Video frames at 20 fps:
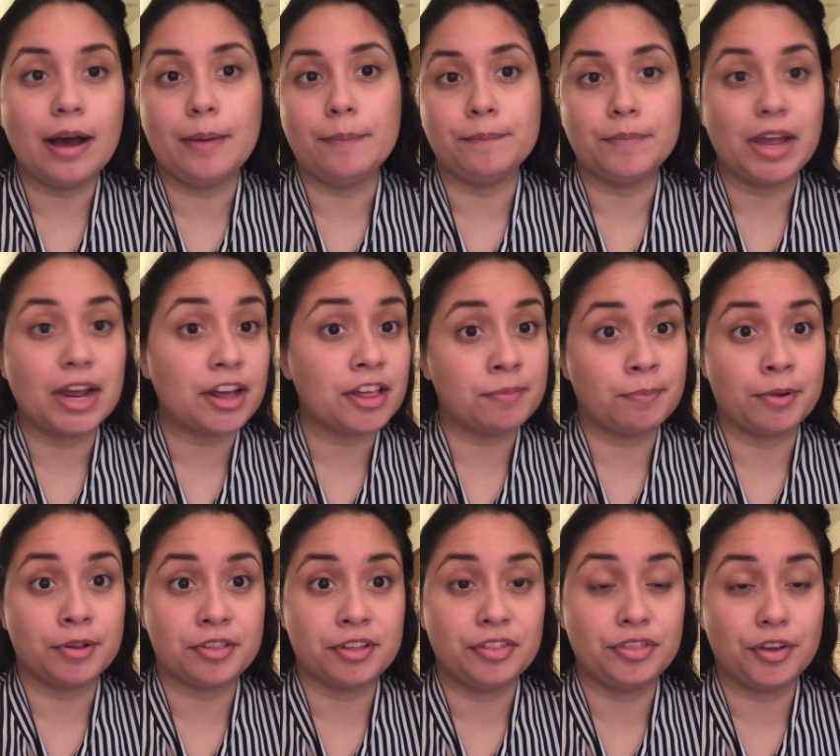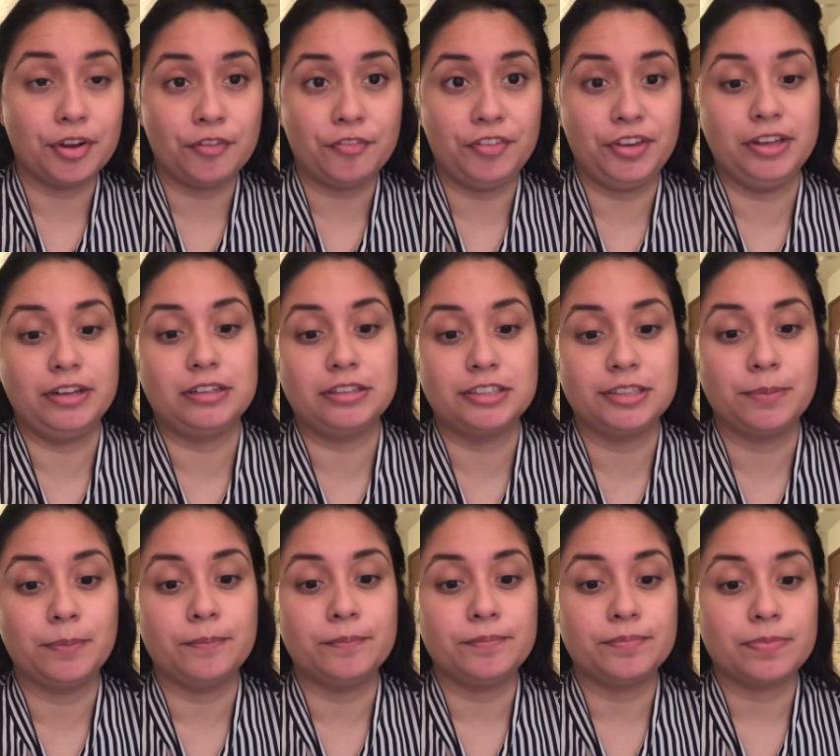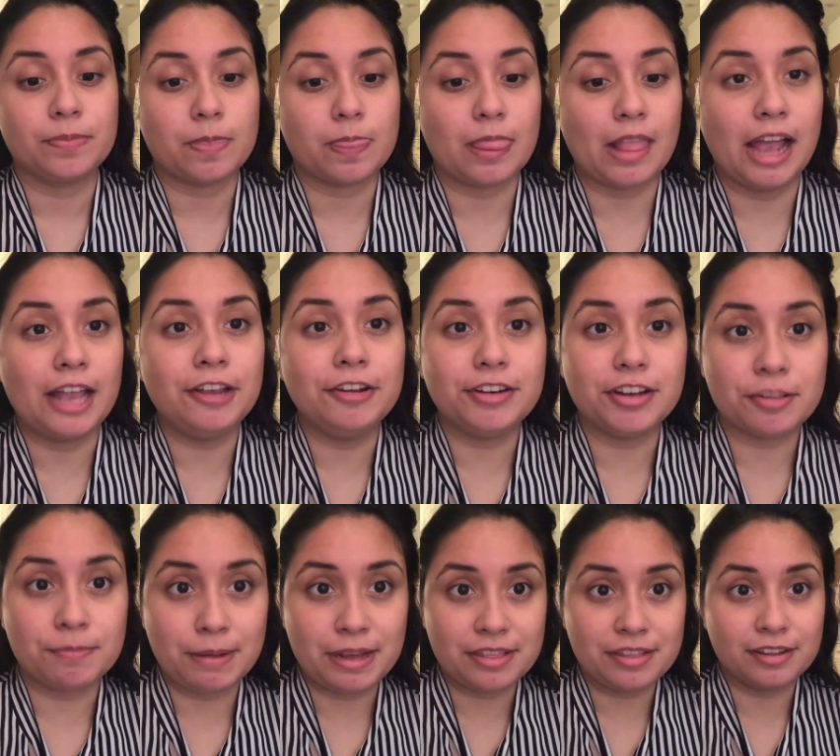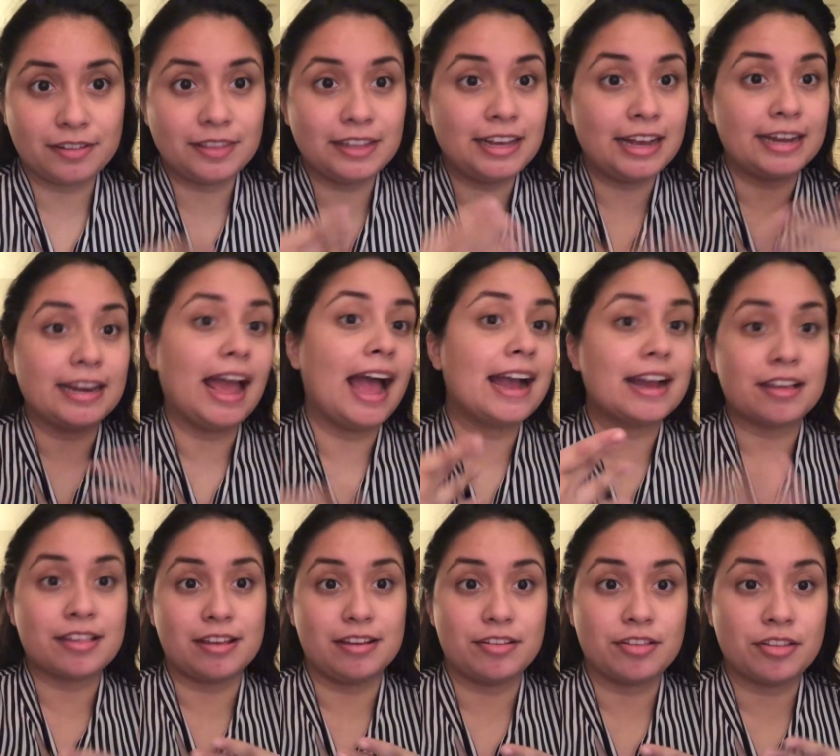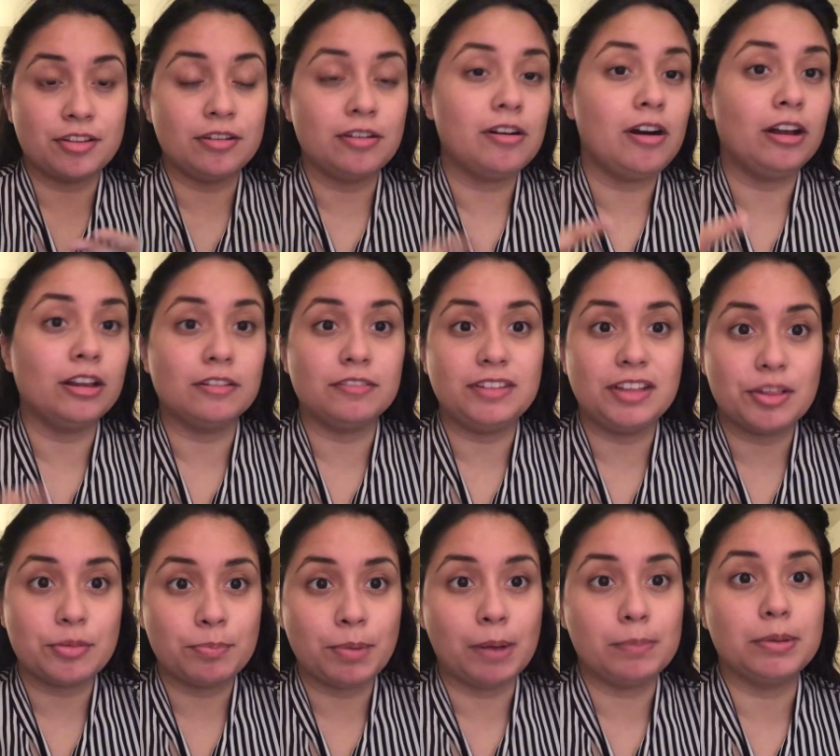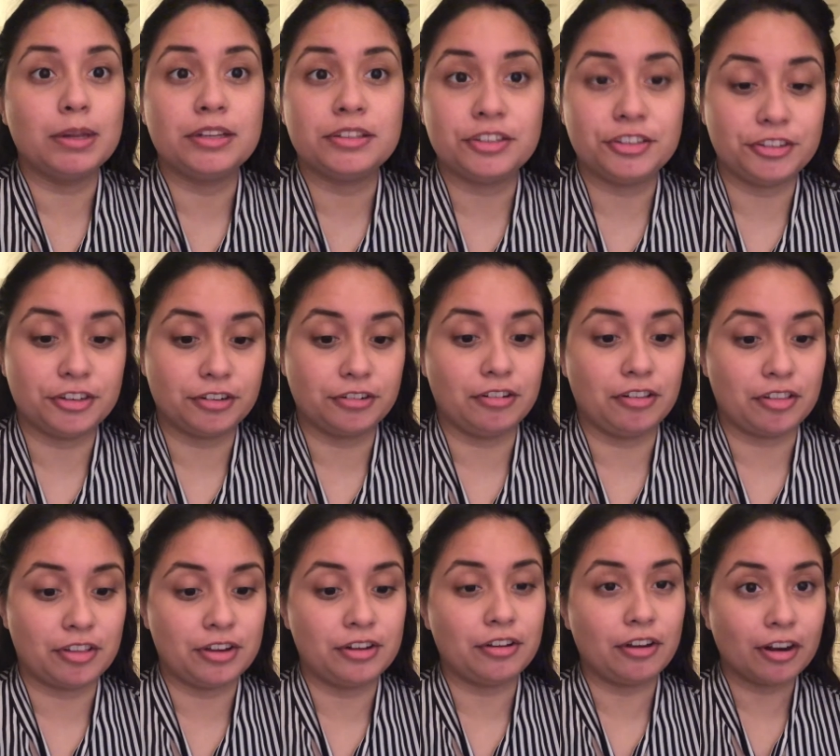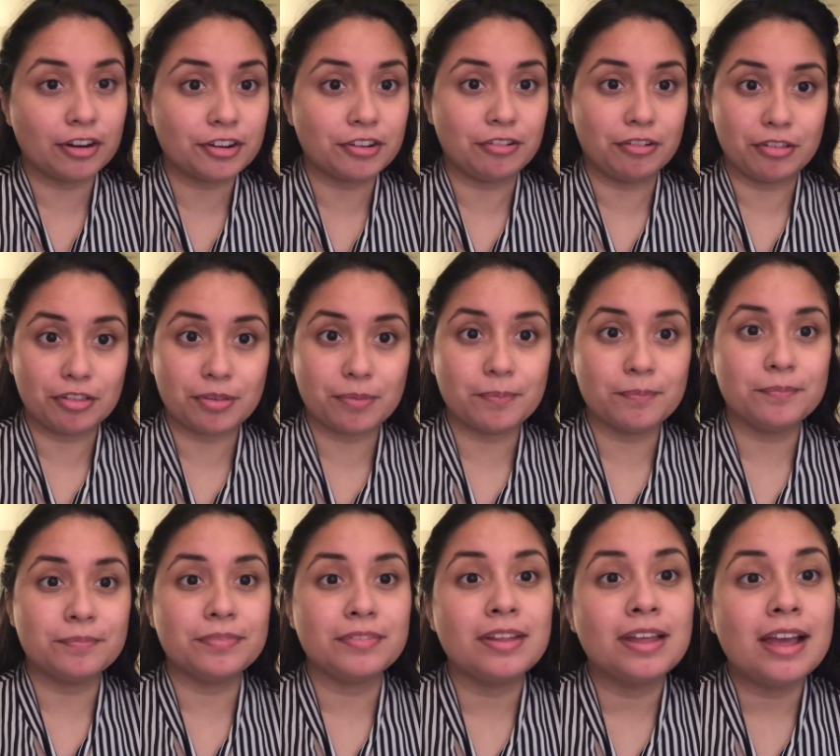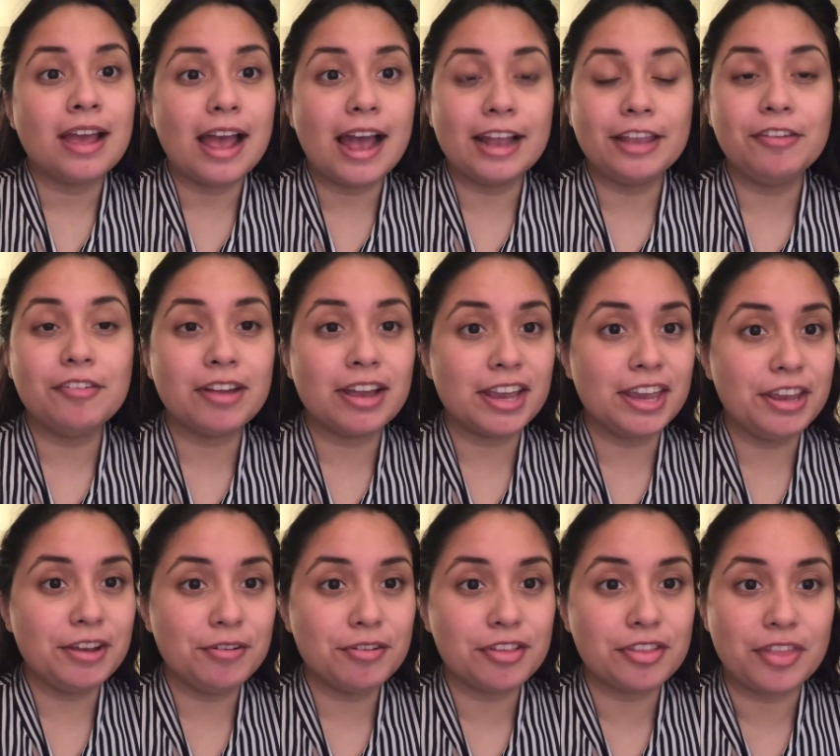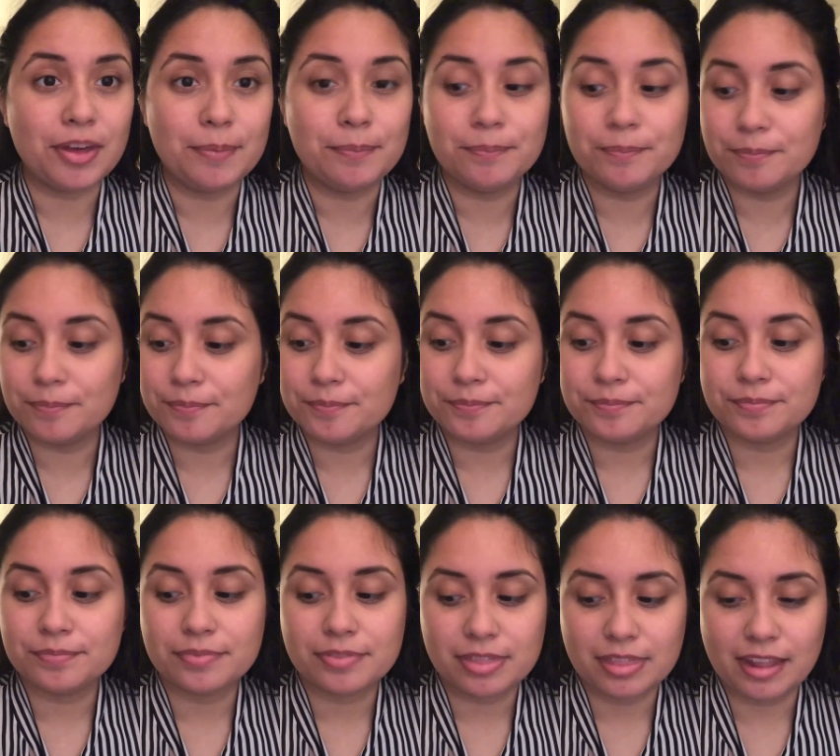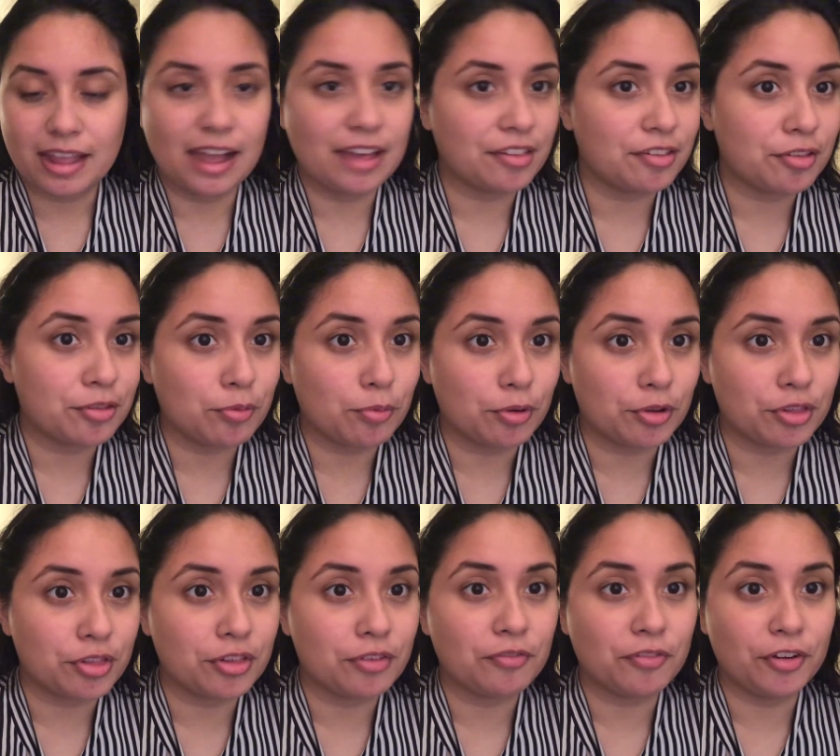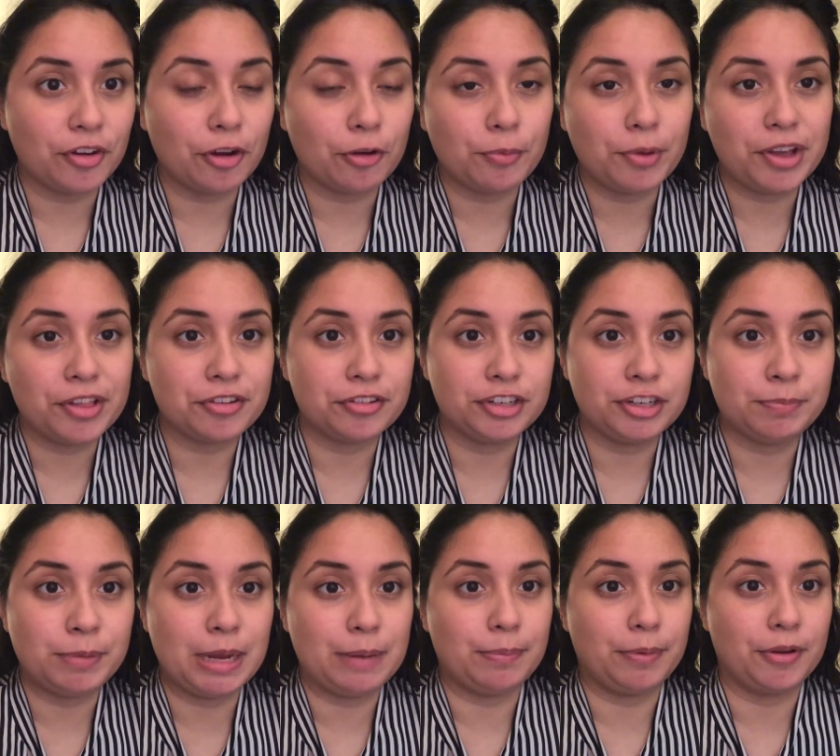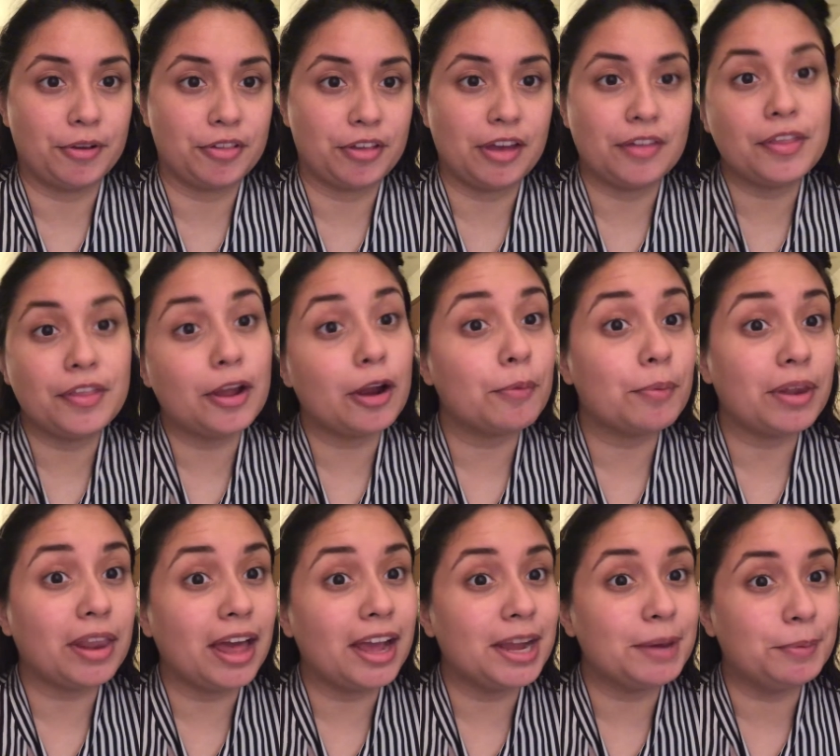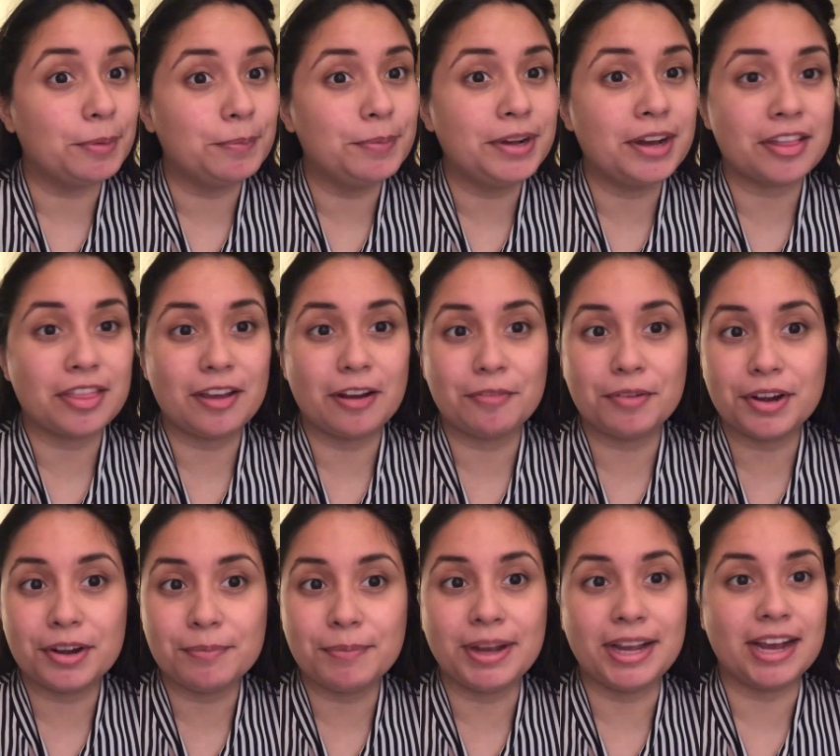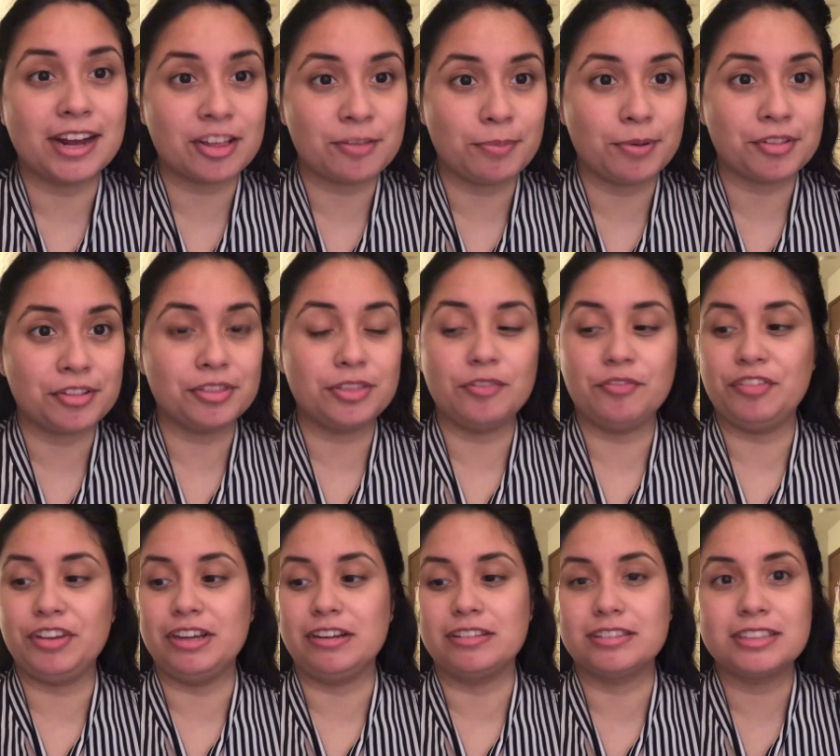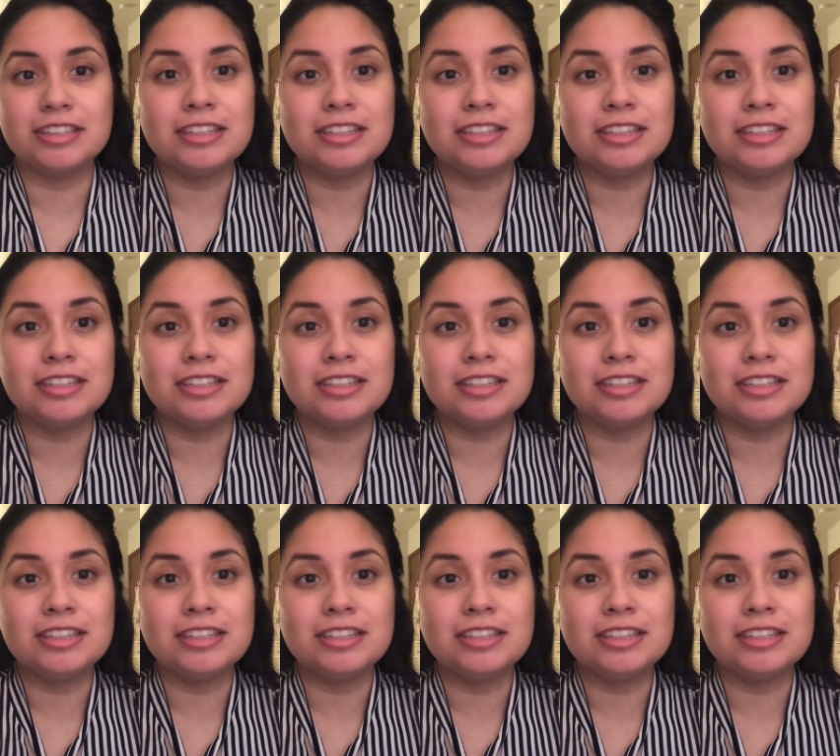experts in their field. And you just basically get access to all of these published journals and articles. And you can use them as a source for your research papers, and they are reliable because they are written by experts in the field.